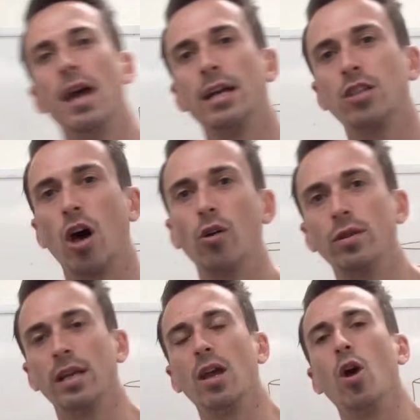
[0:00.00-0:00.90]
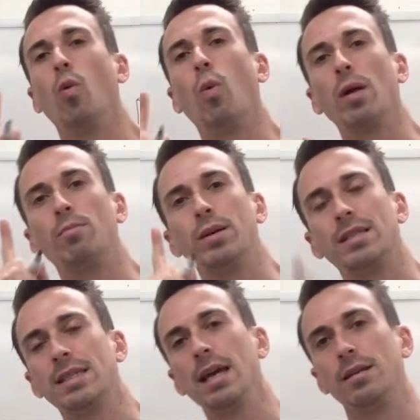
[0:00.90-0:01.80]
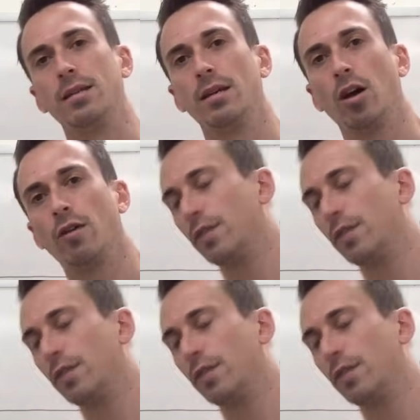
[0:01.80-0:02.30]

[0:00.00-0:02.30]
it's only 1% of